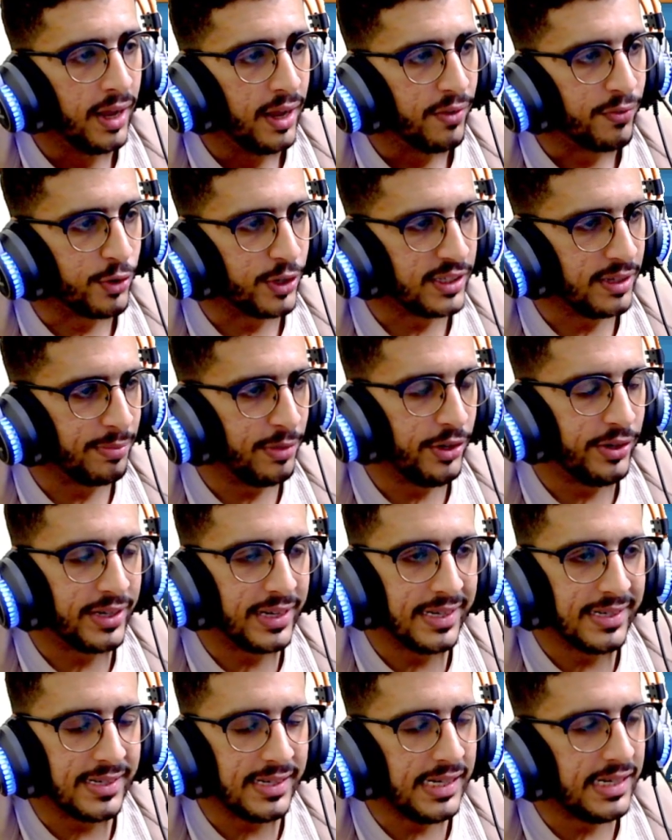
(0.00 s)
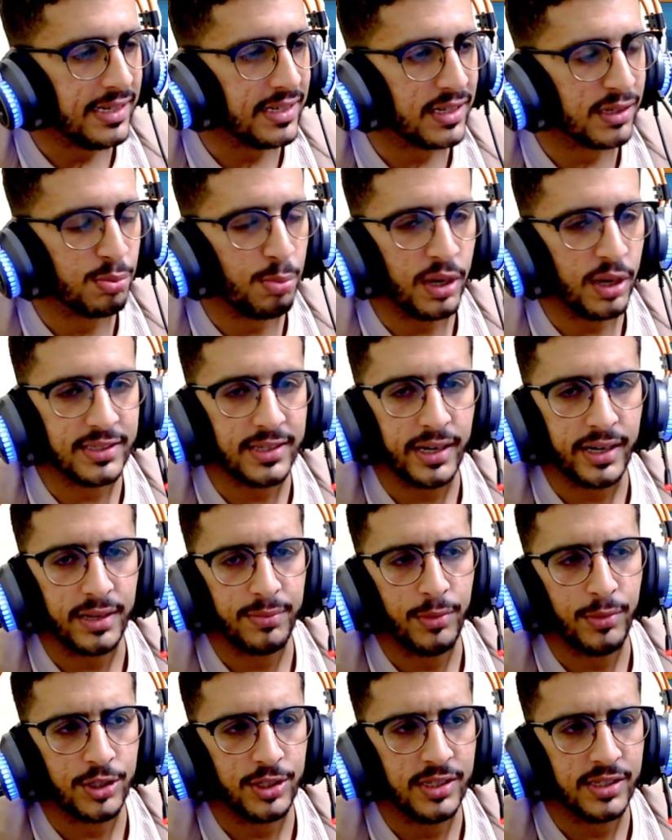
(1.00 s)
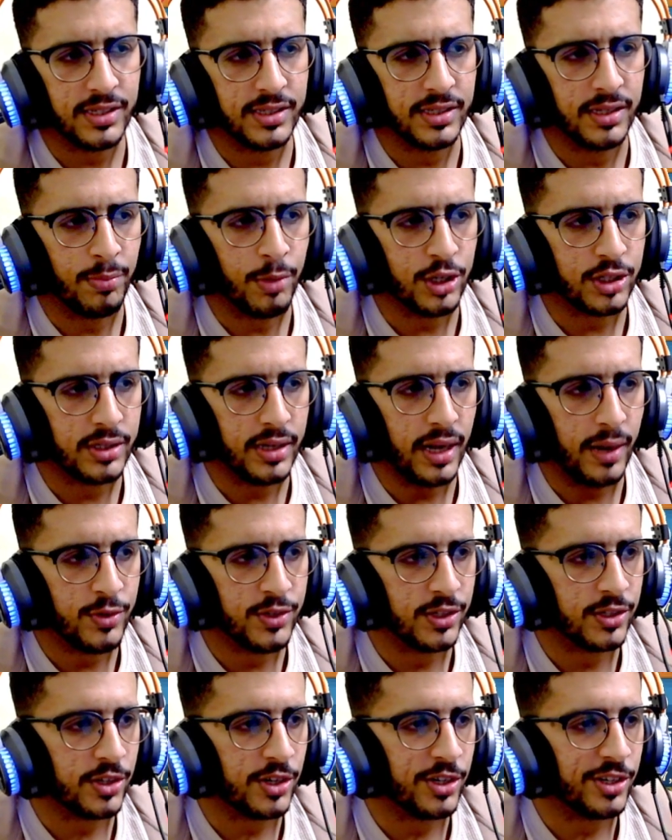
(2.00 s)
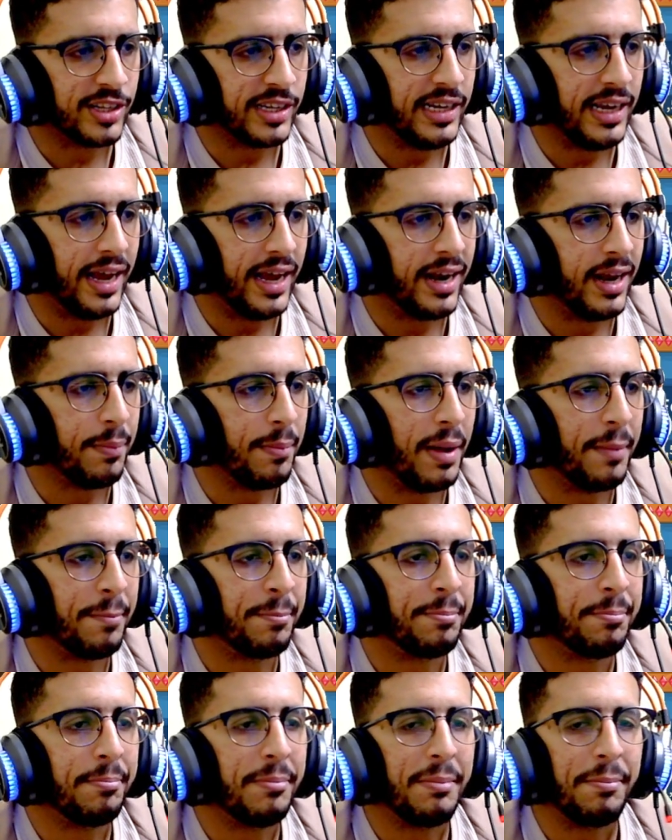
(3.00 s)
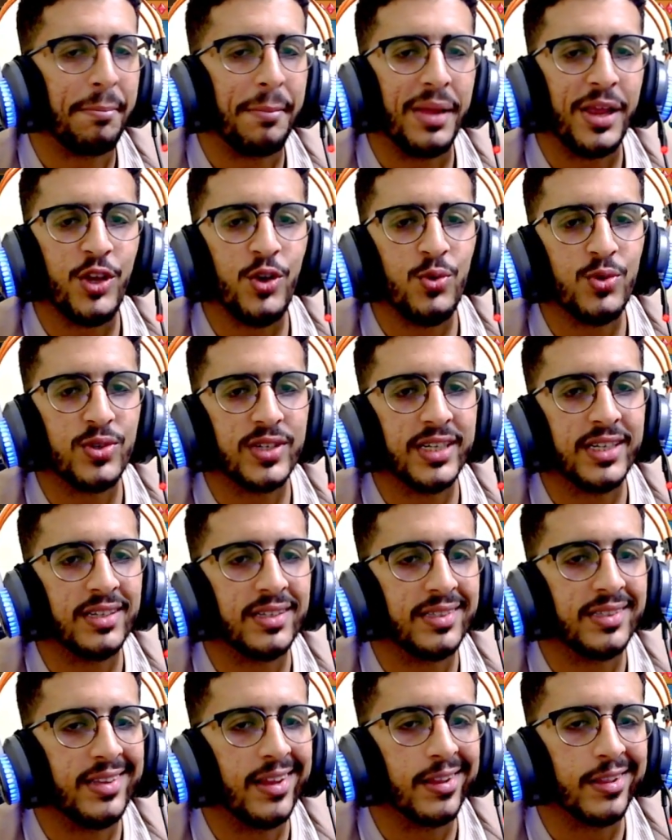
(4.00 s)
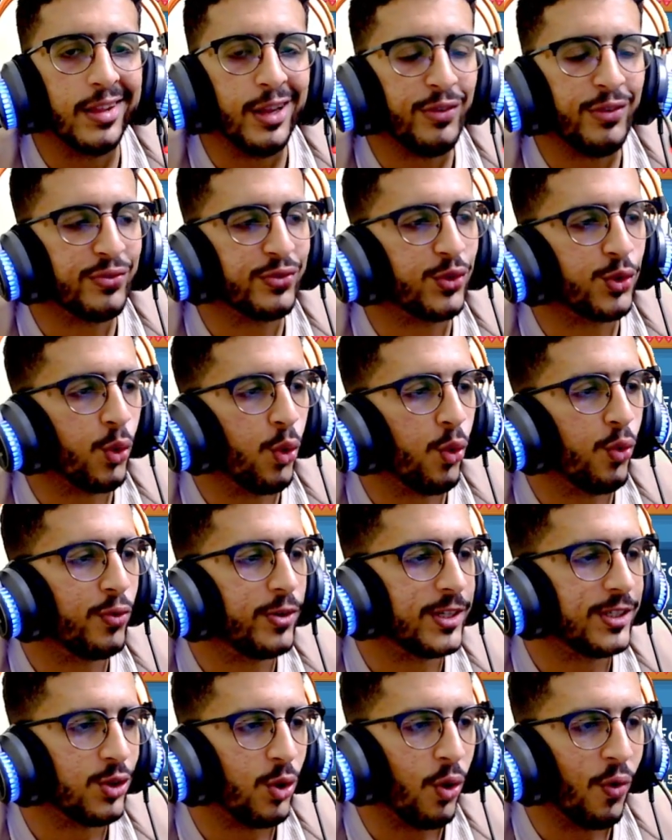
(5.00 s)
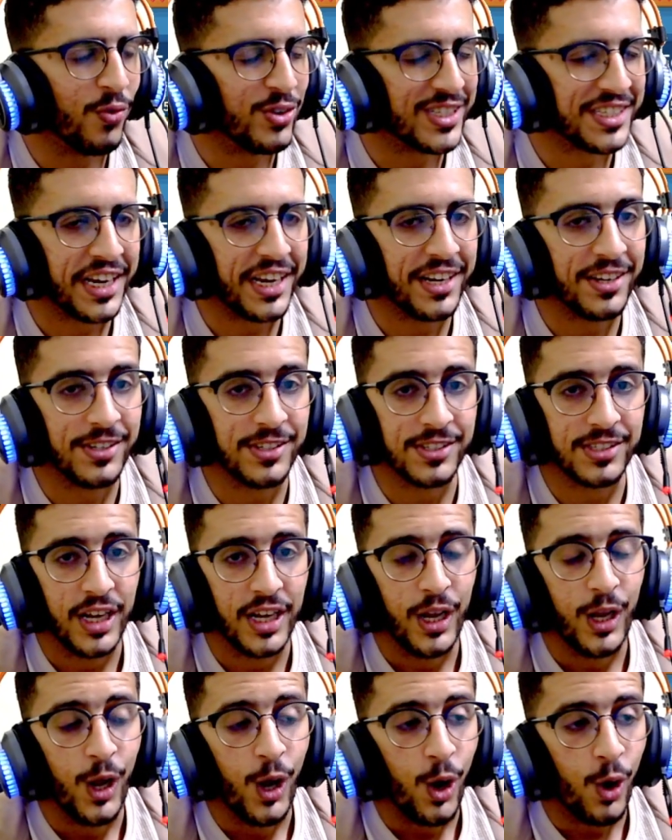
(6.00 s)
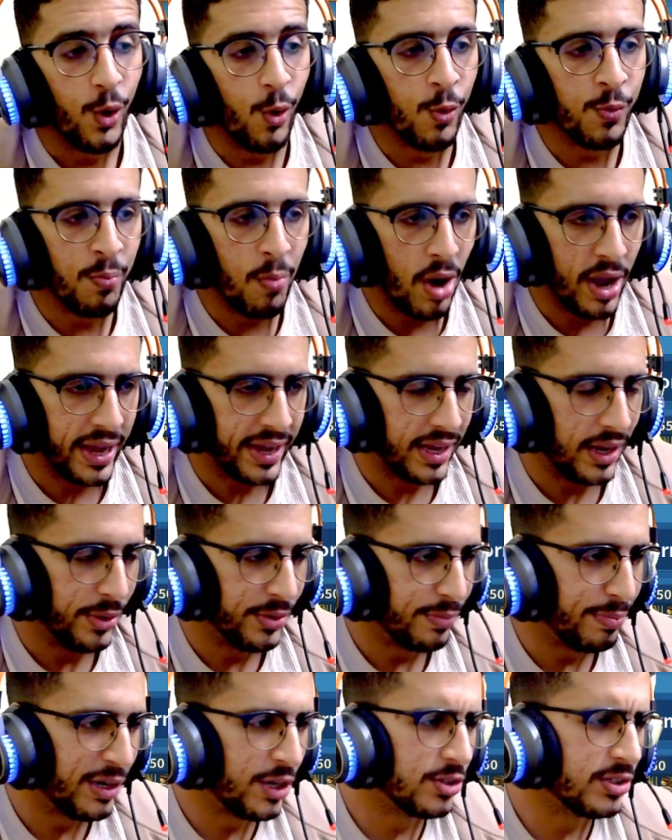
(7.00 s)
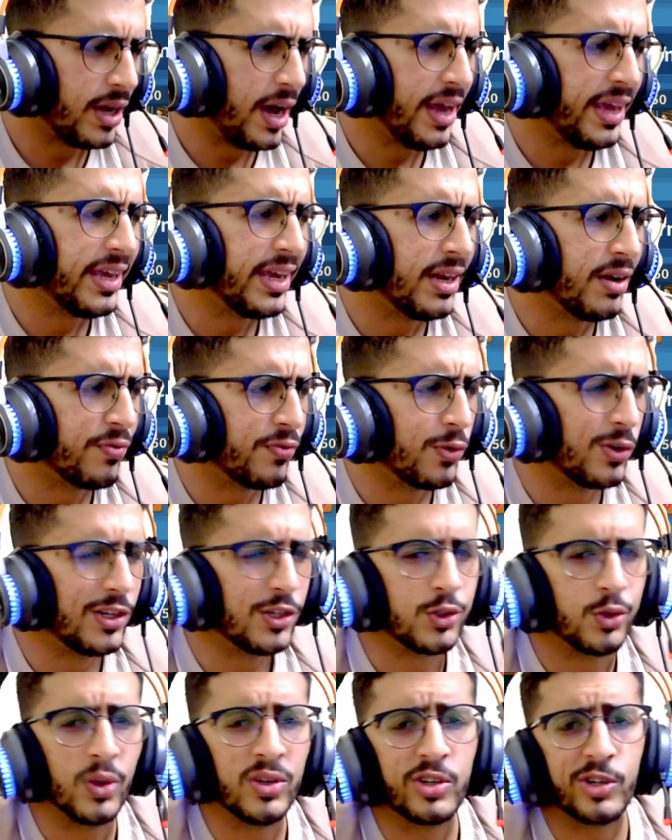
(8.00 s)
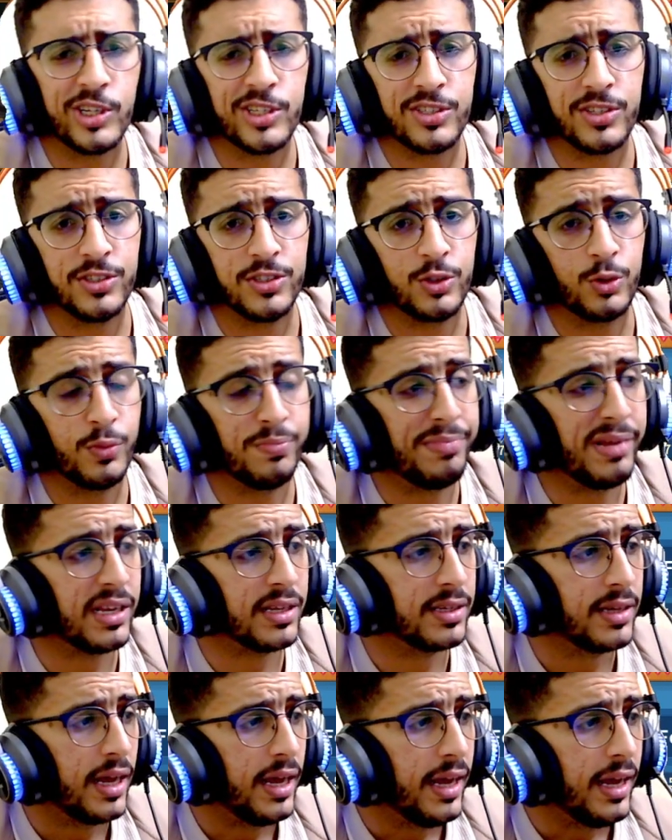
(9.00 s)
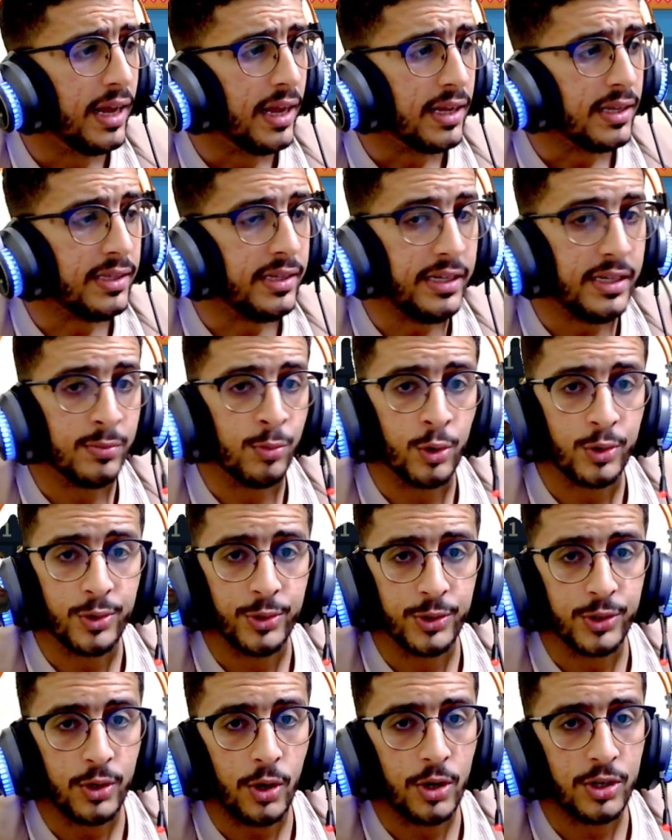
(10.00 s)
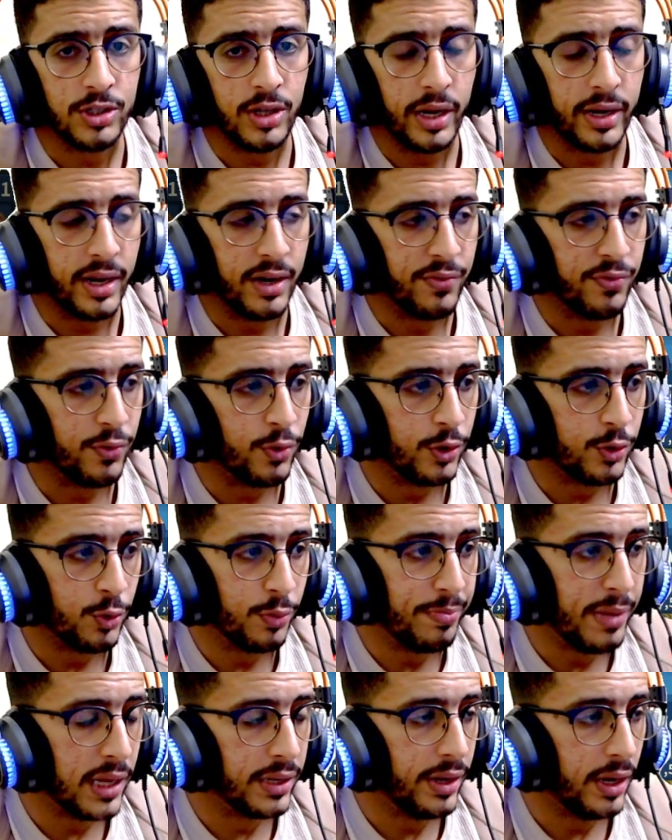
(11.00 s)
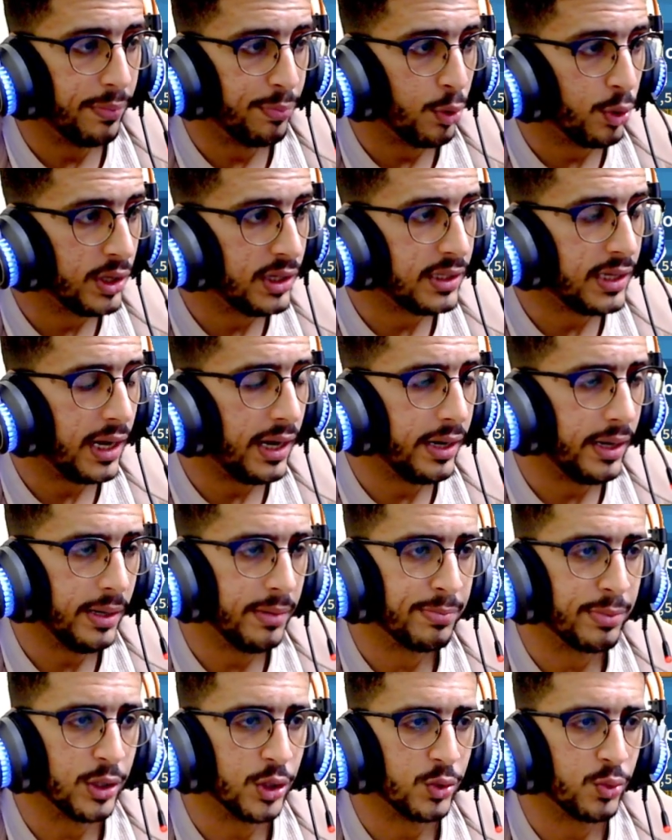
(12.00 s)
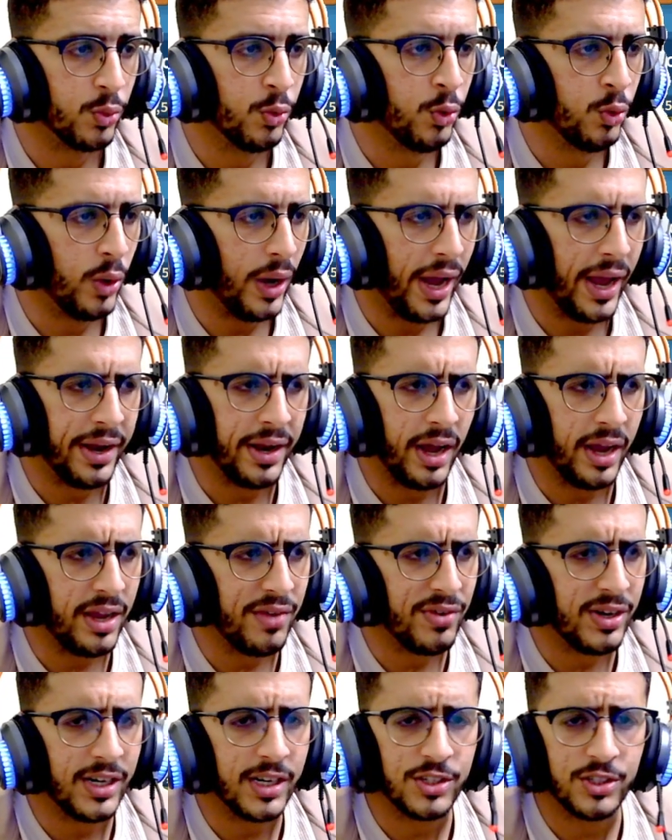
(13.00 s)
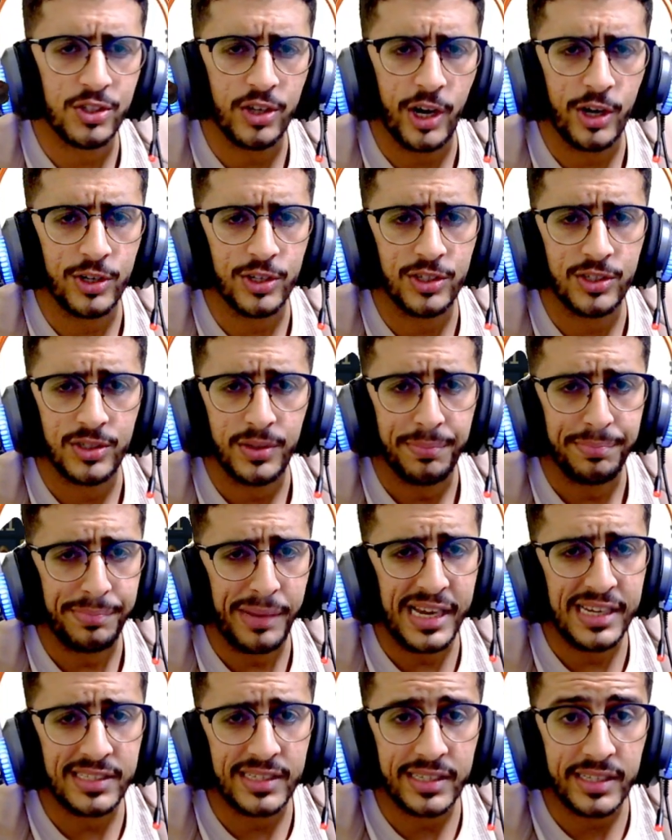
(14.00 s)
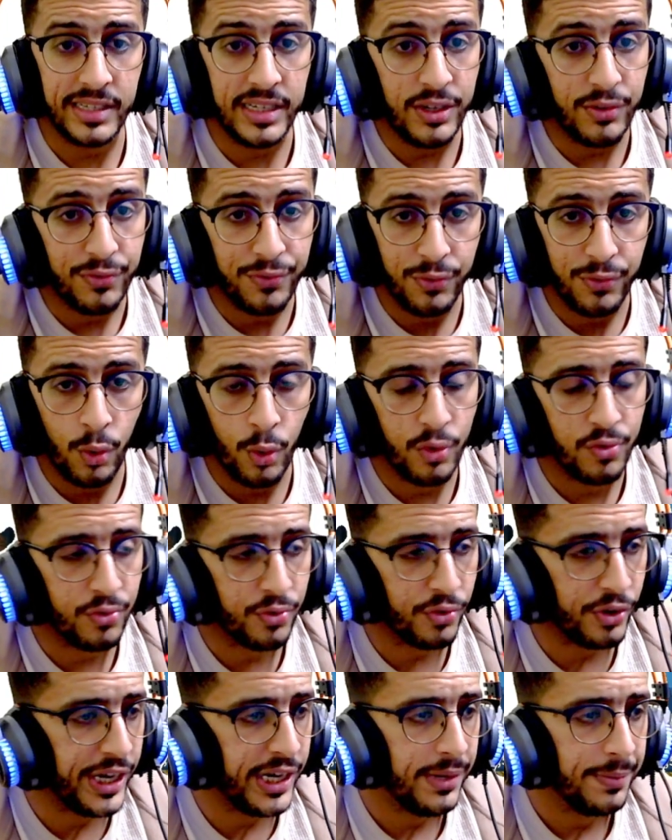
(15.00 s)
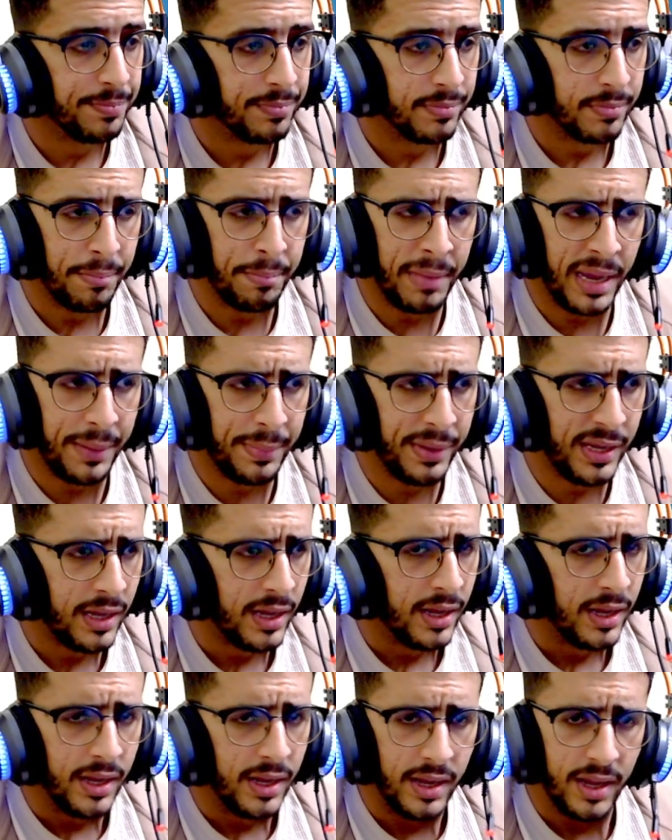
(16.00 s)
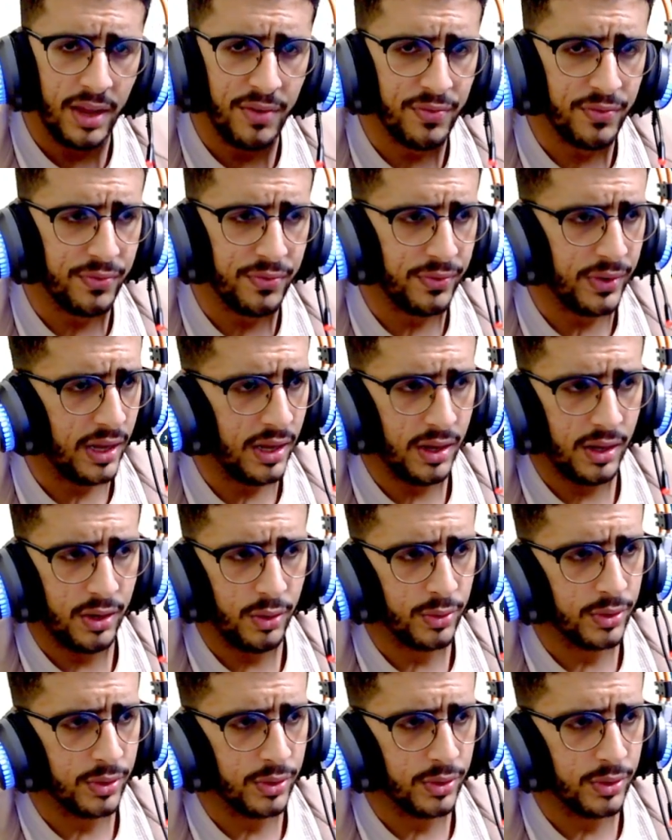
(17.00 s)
For example, you can see this is my second march. This is the march that I'm using currently, and I'm using the leftovers of skills on my account because I can afford the soul crystals to build the immortal stars. I can afford to build Hippolyta and Empress Wu, and I even get Cyrus basically for free, maybe, if you would